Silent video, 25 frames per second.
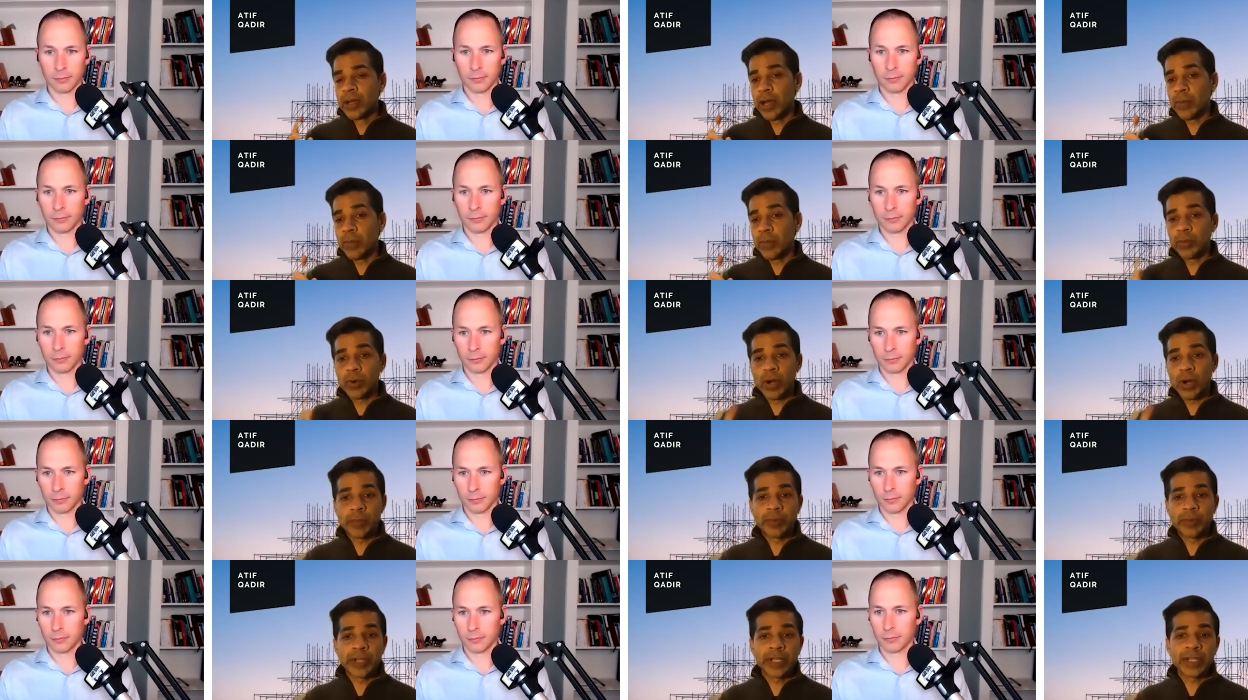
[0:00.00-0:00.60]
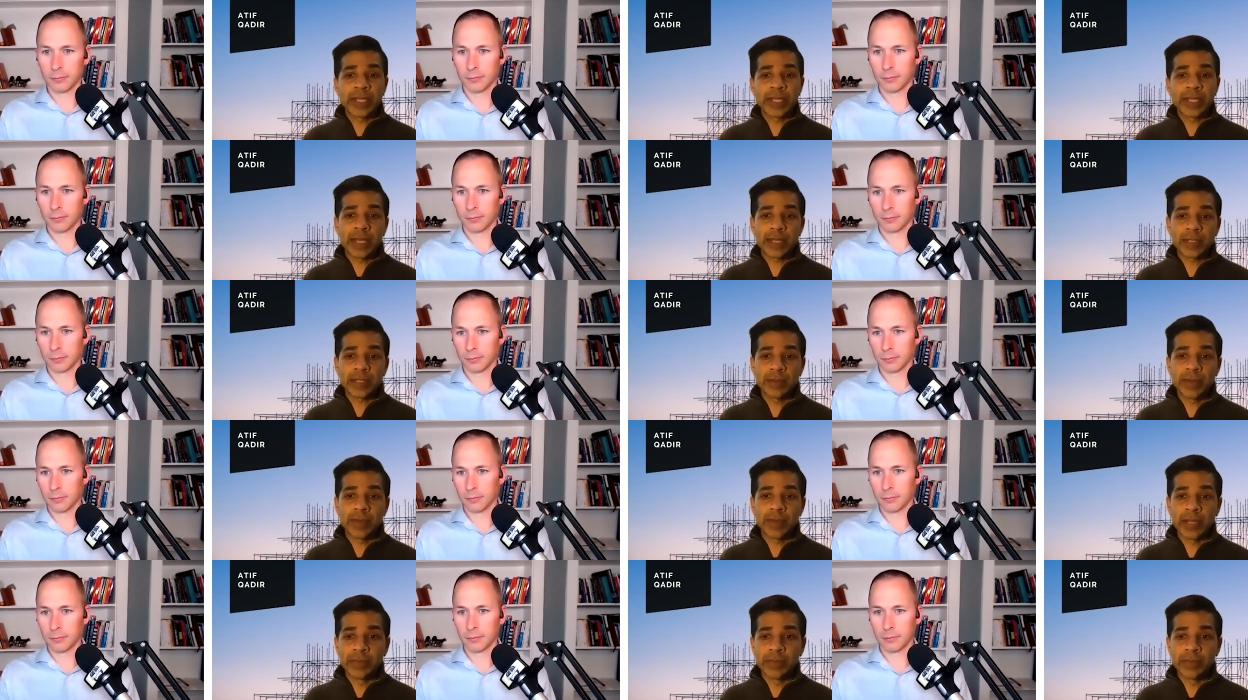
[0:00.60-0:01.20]
Speaker 1: property
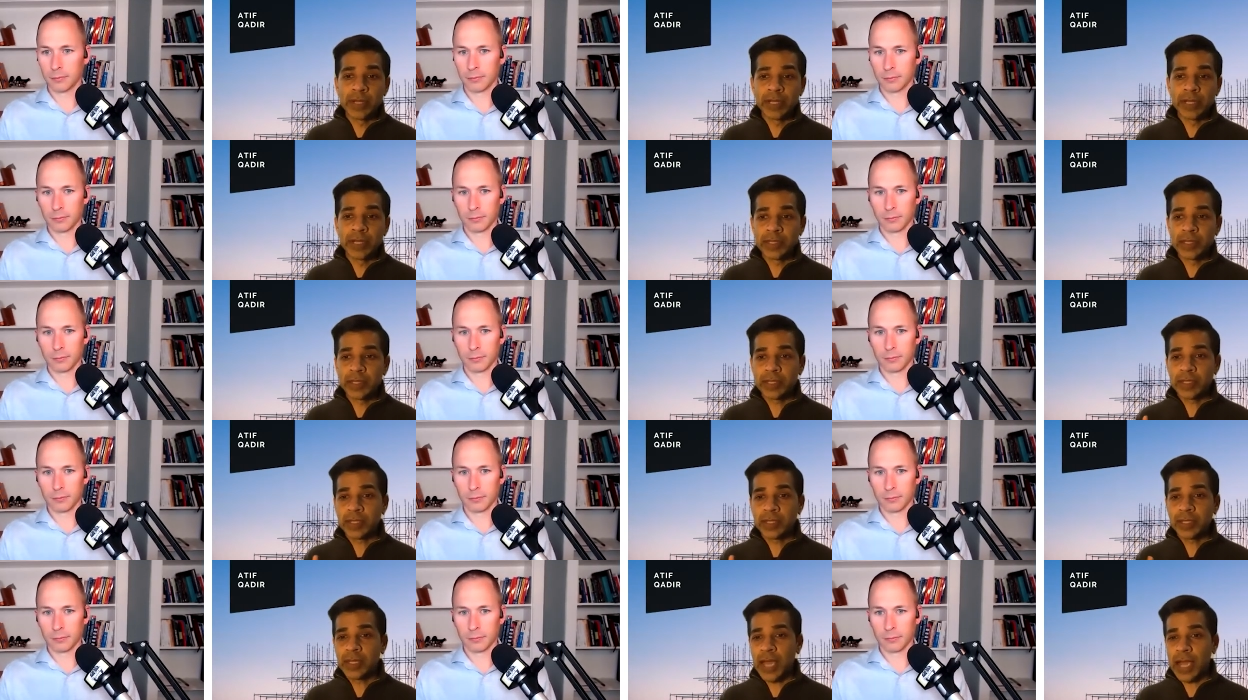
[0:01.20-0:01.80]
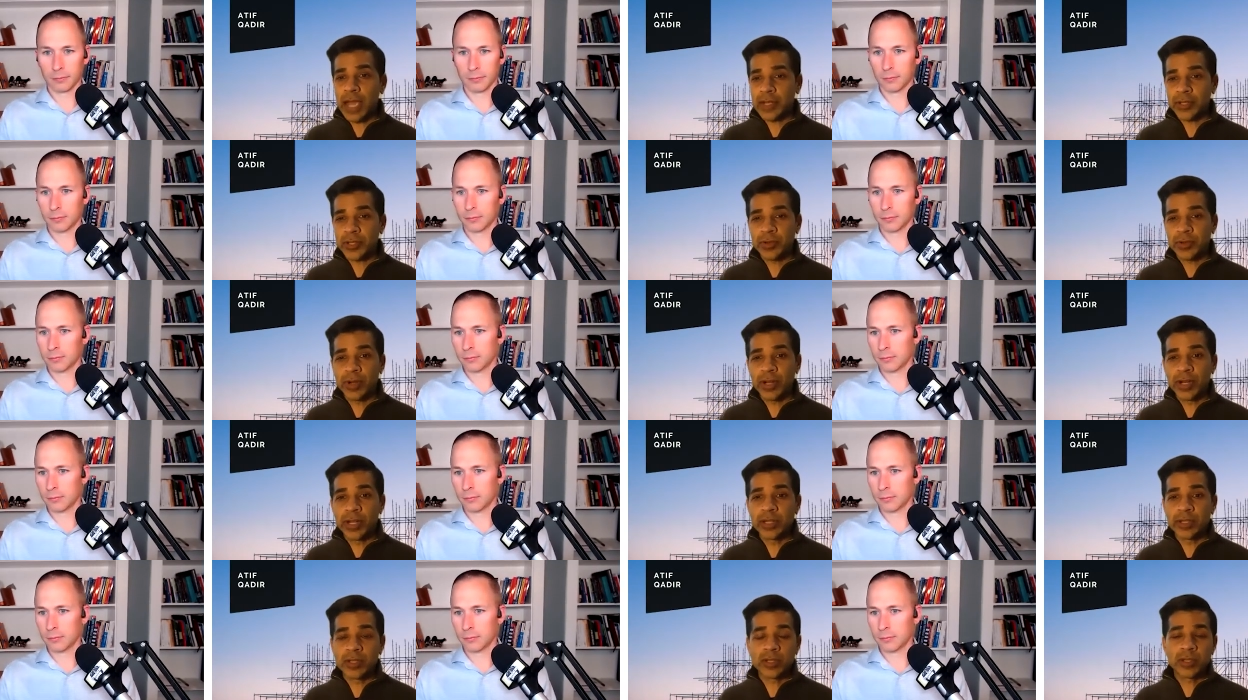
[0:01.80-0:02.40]
tax abatements, tax
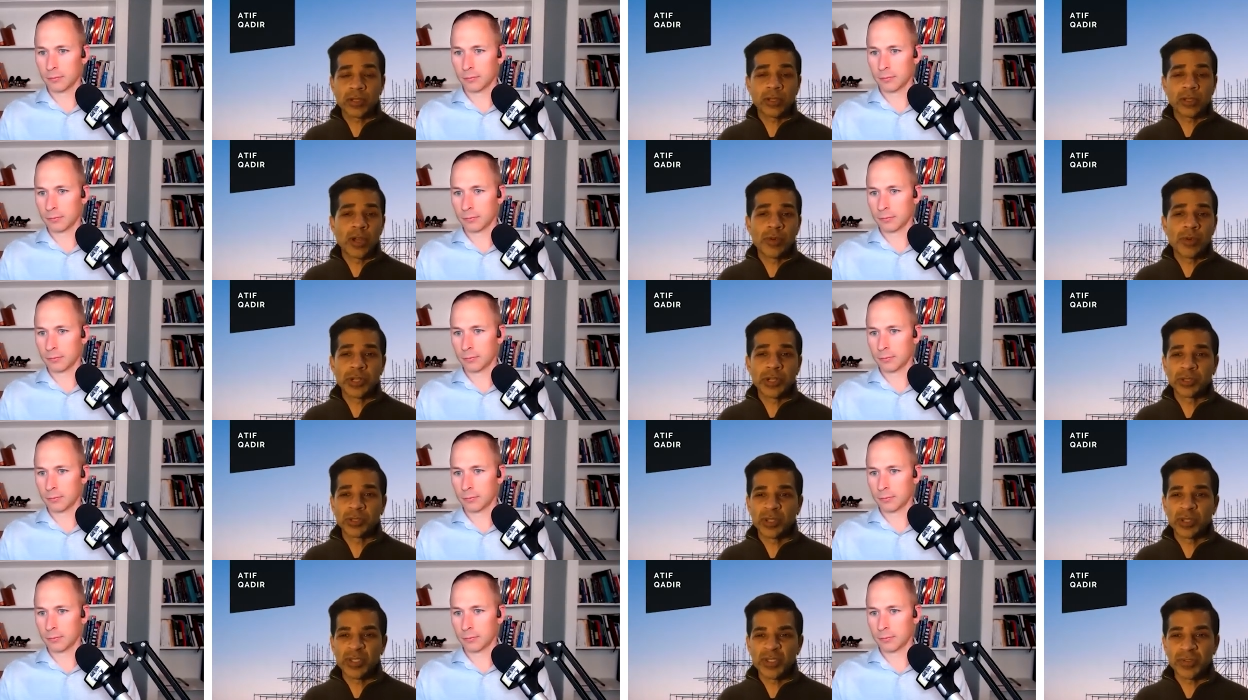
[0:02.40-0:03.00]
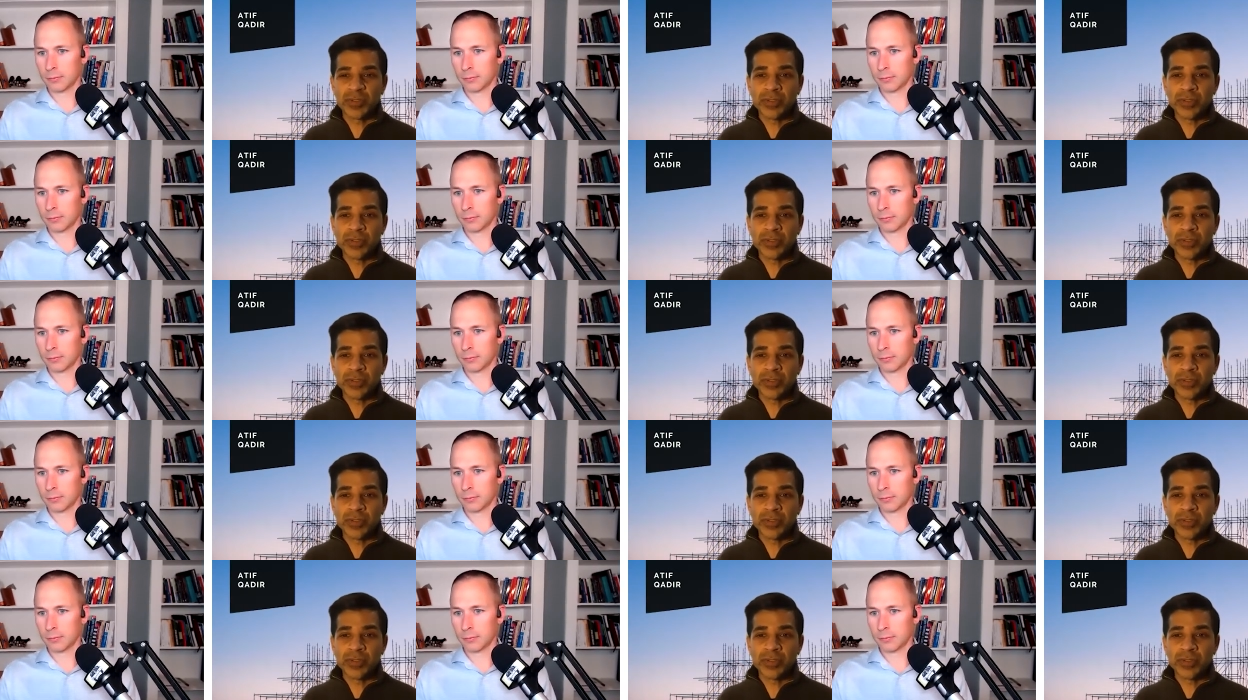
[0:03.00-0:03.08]
credits, low interest